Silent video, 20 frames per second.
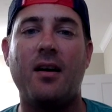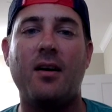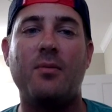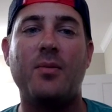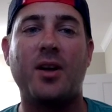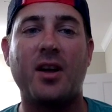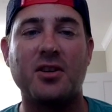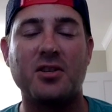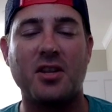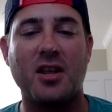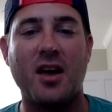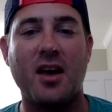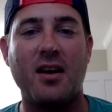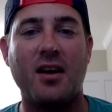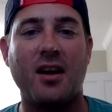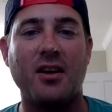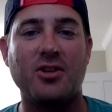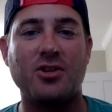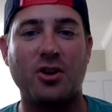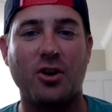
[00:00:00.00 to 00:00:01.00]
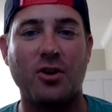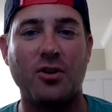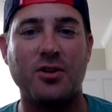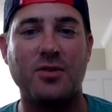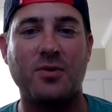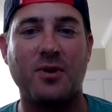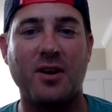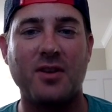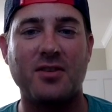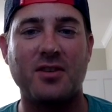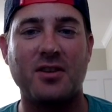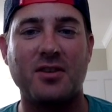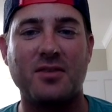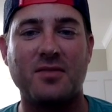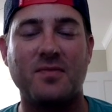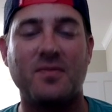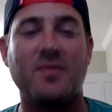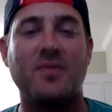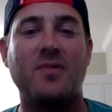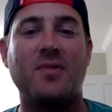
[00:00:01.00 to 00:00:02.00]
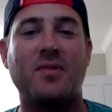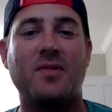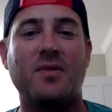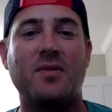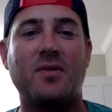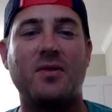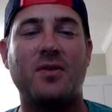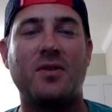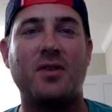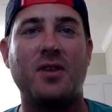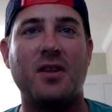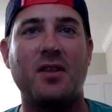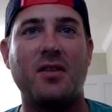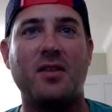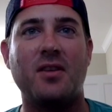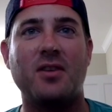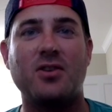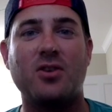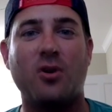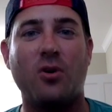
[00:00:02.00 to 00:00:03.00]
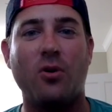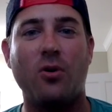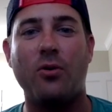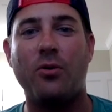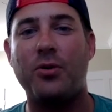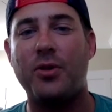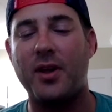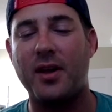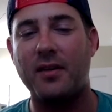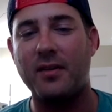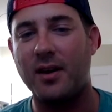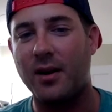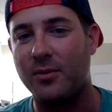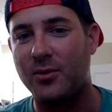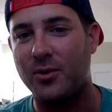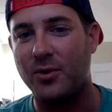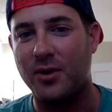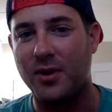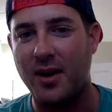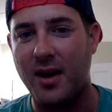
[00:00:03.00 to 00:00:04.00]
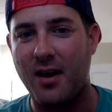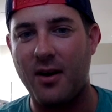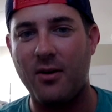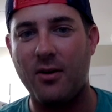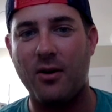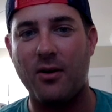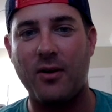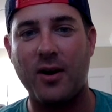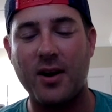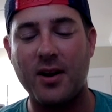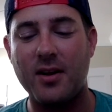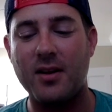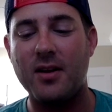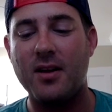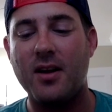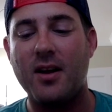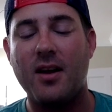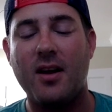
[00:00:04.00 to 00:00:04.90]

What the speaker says: Because of that, I started this process, did this whole thing that I'm doing now already,